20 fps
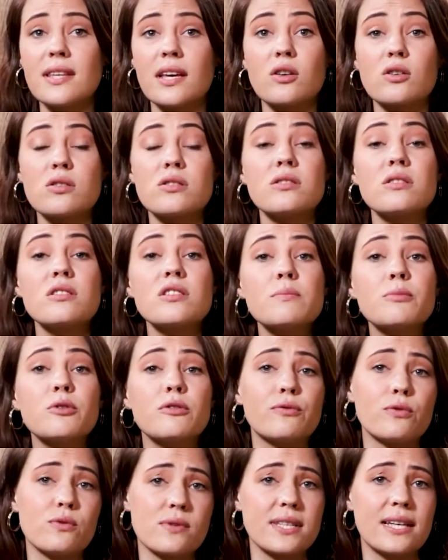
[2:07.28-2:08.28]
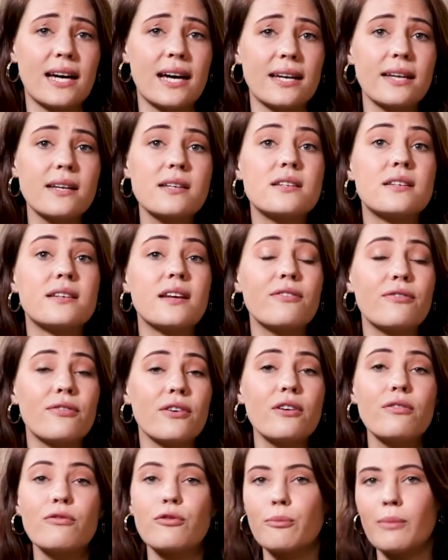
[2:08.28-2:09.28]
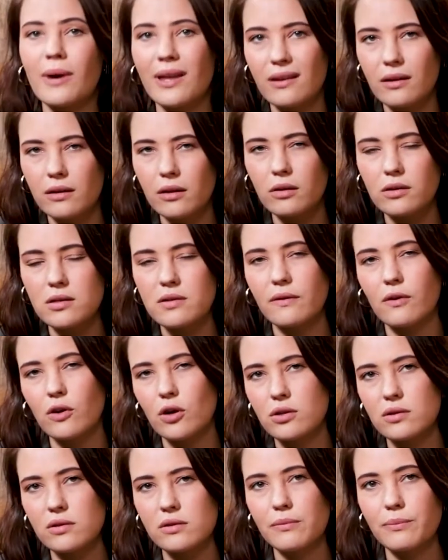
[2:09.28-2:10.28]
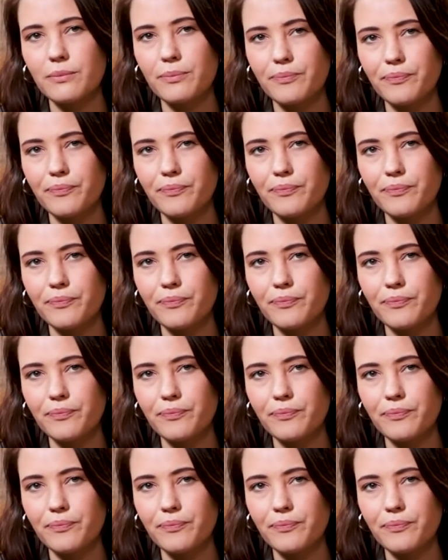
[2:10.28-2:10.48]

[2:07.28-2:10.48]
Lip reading: that are suitable for silage differ from other cultivars?